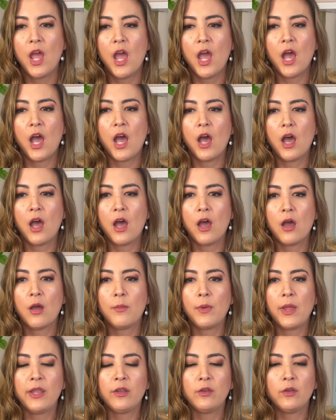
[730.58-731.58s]

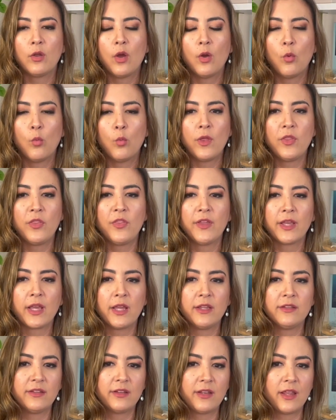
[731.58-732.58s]
And one thing
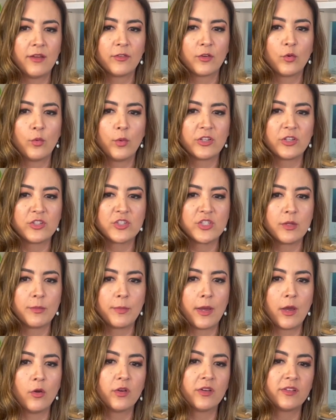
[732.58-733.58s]
I did have a question
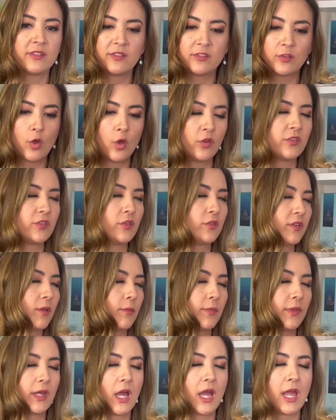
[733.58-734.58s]
about, because it's also
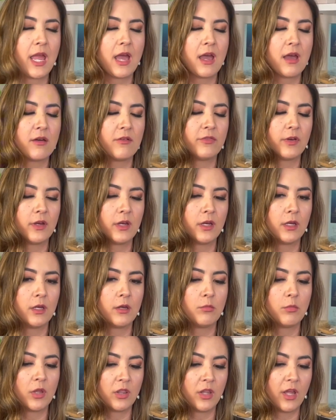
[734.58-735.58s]
something I have
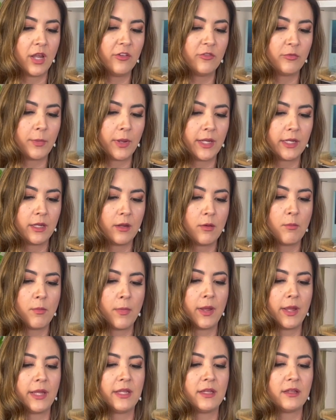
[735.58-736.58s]
a lot of
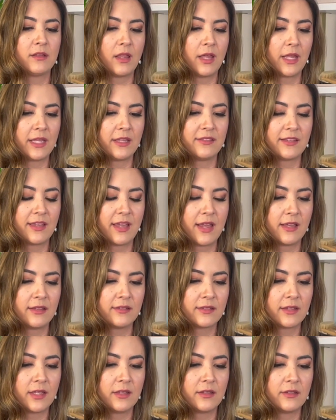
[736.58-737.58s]
my clients
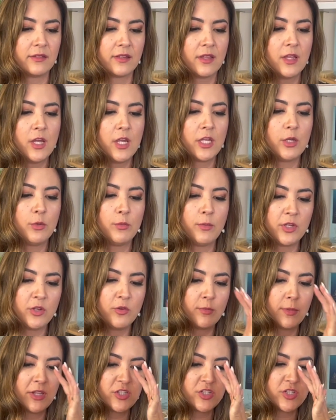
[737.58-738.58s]
ask is, you
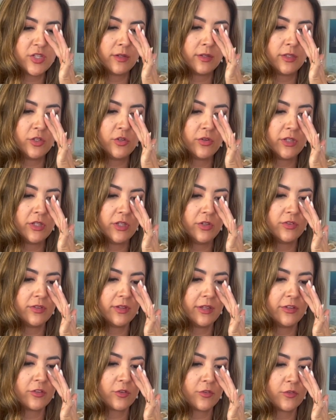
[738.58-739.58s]
mentioned you can use
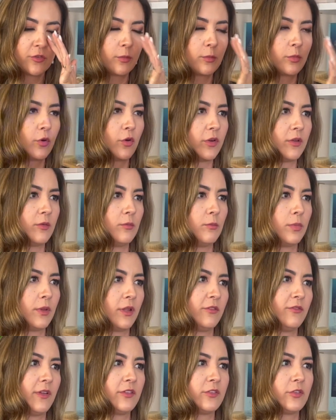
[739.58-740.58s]
laser for broken
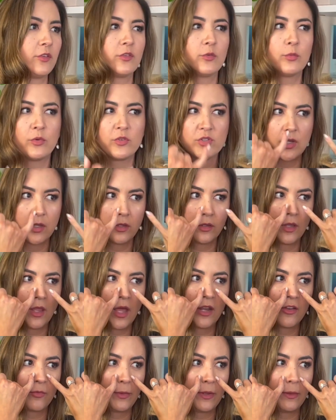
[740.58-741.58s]
blood vessels, which a
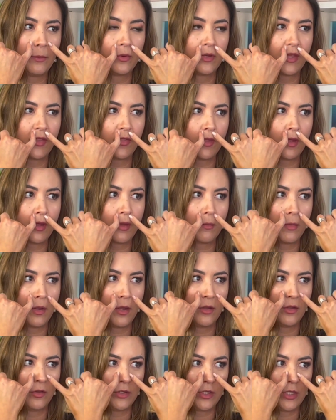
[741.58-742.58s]
lot of people get them,
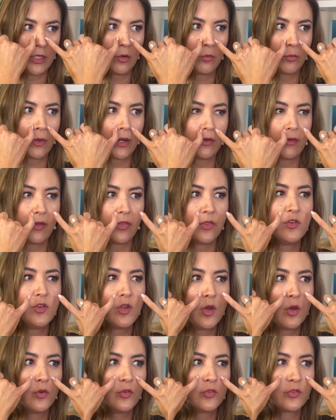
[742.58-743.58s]
right around the
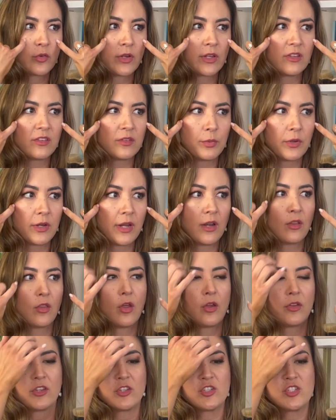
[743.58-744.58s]
nose, or it can spread out
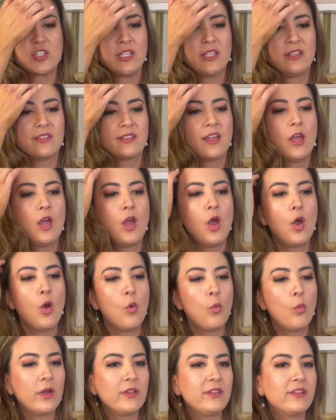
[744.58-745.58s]
along the cheeks.
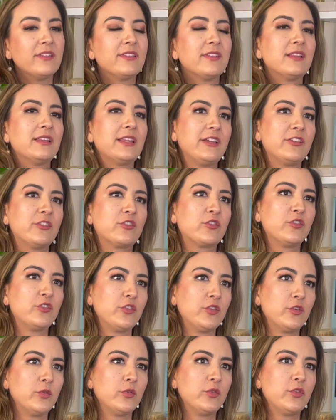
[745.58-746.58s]
What does the laser
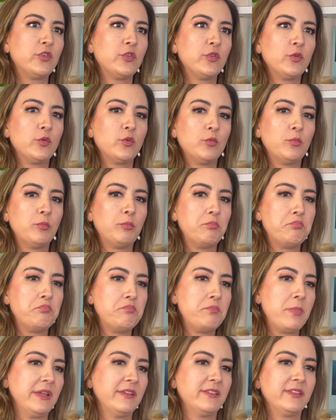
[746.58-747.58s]
do to
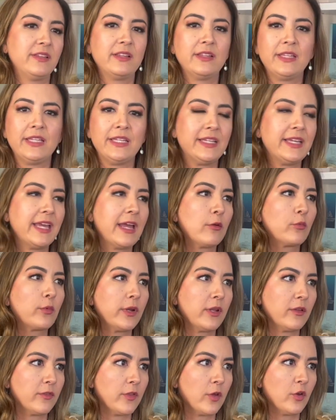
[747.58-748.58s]
basically get
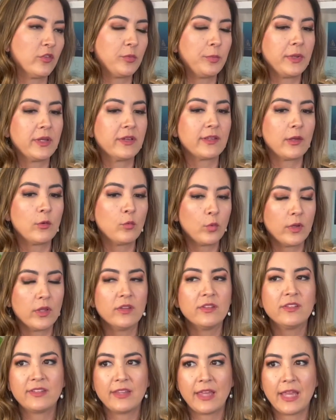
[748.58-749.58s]
rid of those? Because I
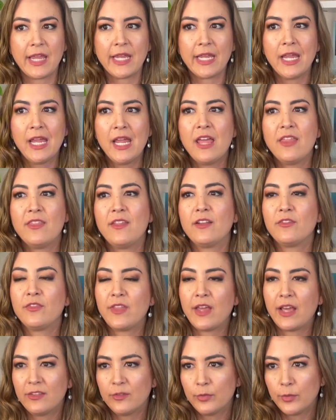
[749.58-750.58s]
will say that if
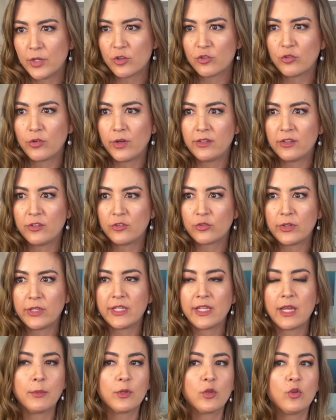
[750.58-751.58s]
that's what you're trying to
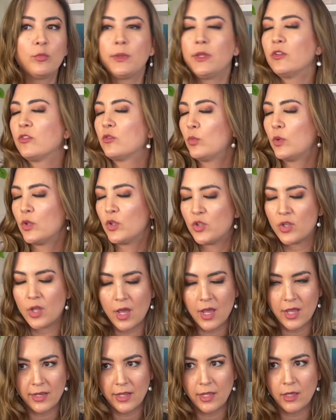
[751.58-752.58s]
treat, chemical peels will
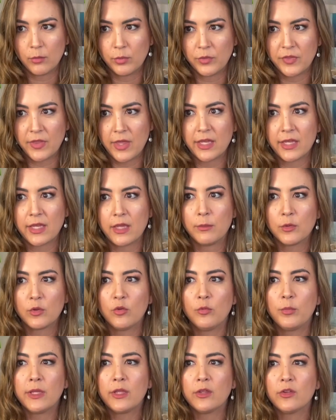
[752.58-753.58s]
not help with that.
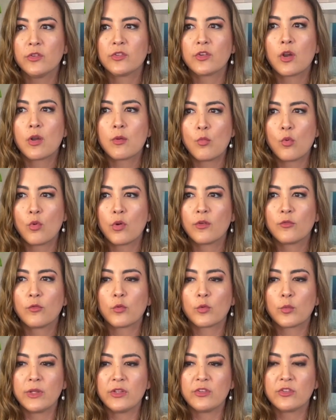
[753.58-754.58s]
Chemical peels are more
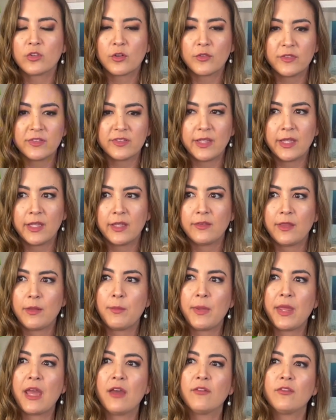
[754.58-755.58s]
for resurfacing. They
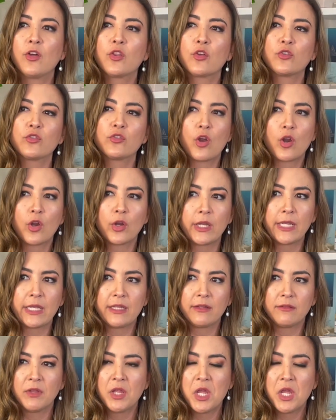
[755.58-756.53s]
may have other targeting